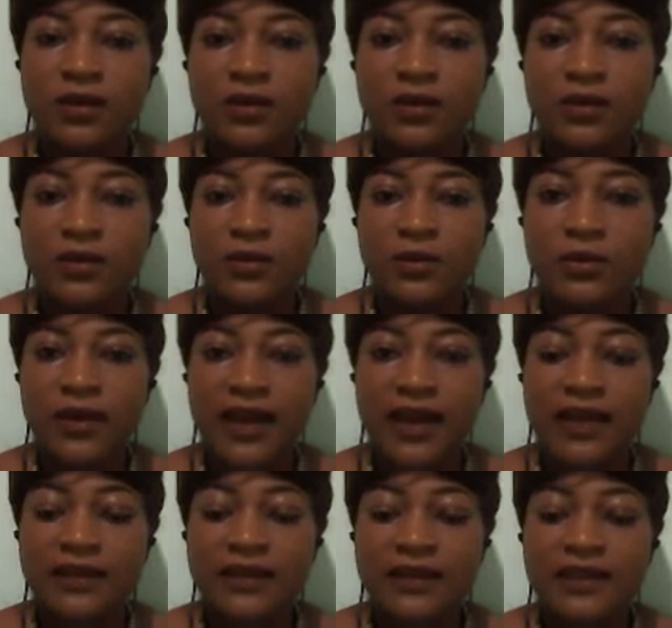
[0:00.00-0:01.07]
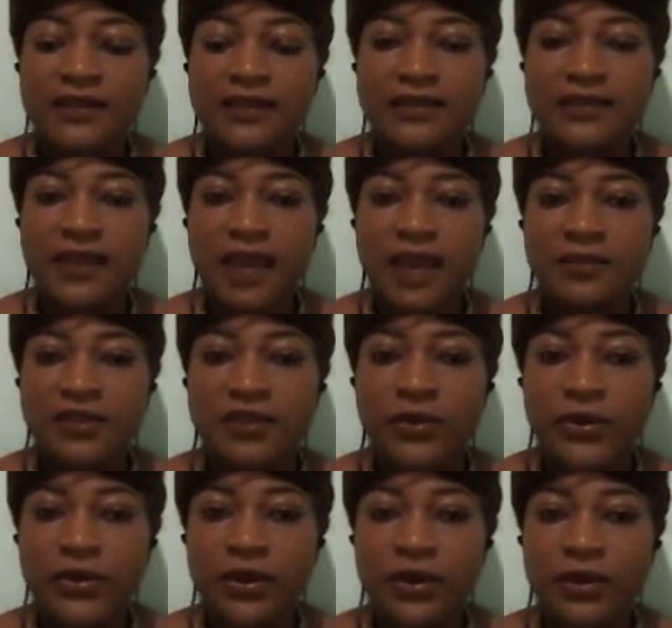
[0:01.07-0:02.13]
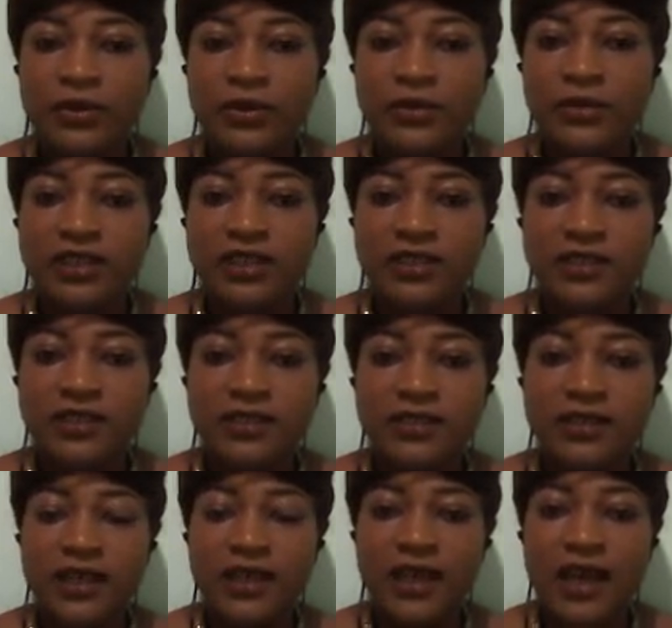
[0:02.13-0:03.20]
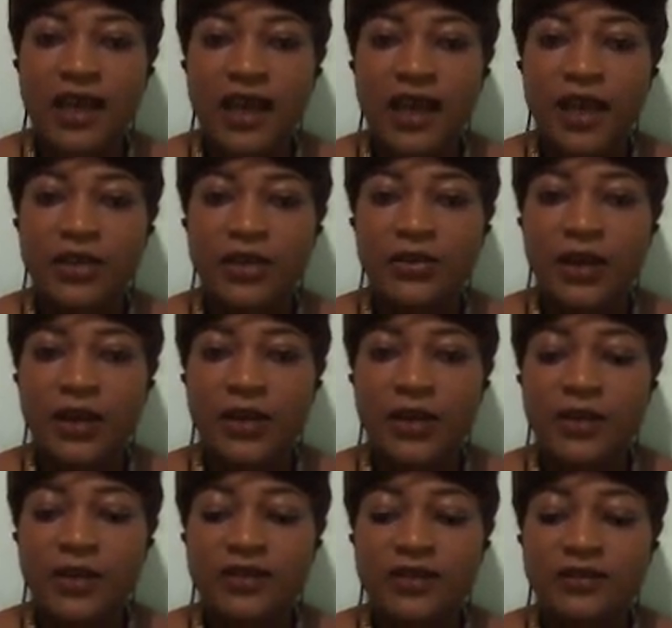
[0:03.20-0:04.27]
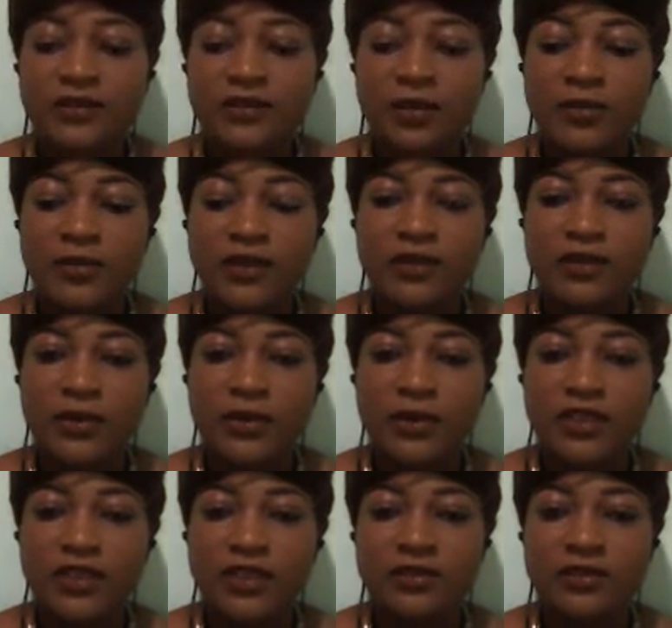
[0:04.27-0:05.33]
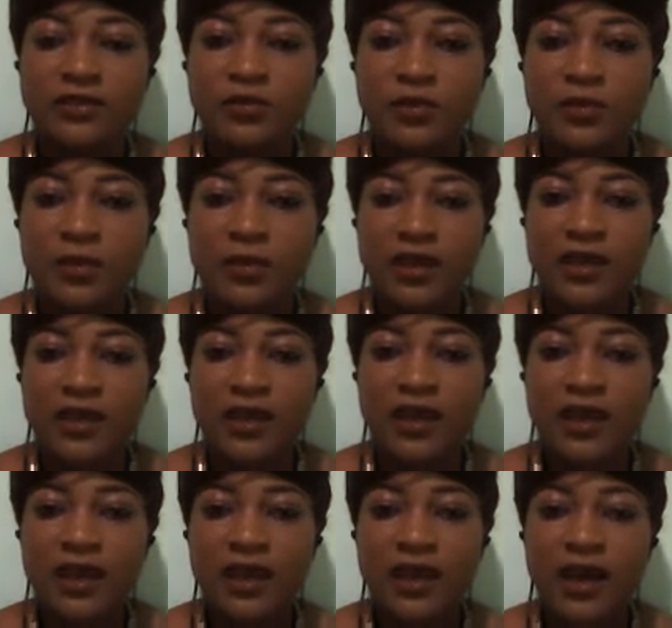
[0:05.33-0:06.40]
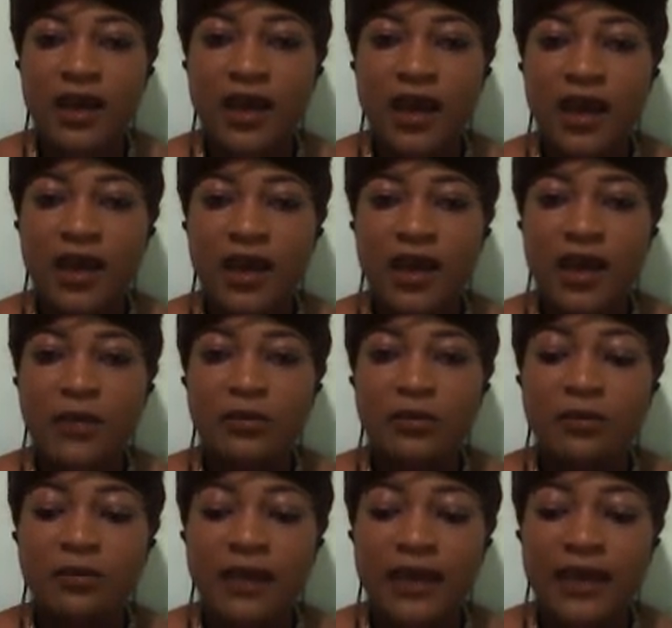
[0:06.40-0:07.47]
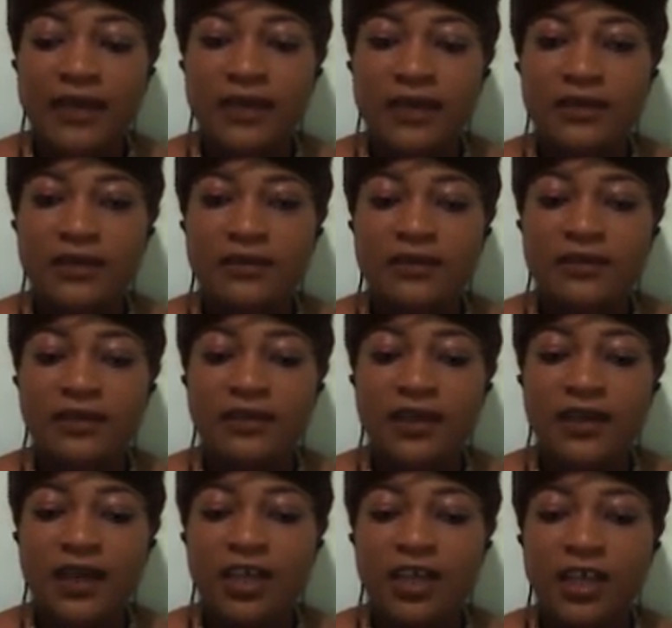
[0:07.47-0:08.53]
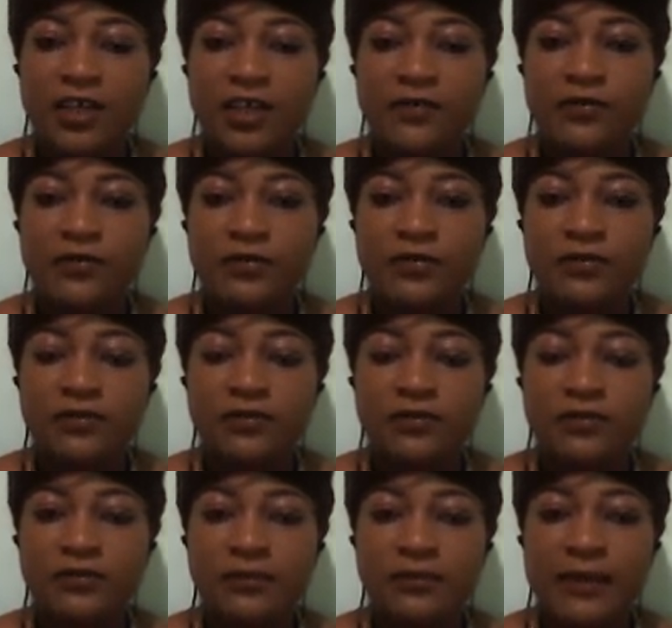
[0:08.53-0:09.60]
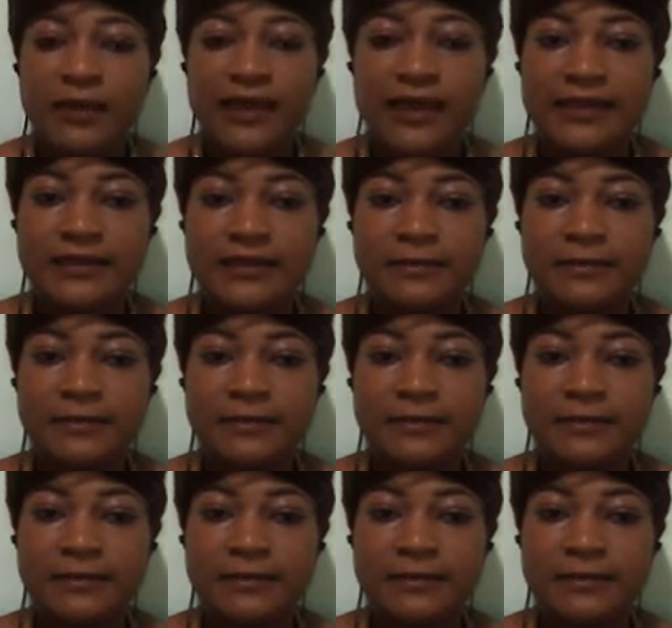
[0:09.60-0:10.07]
look at these MCQ questions, and you are going to submit the questions to me, and I will mark and give you marks.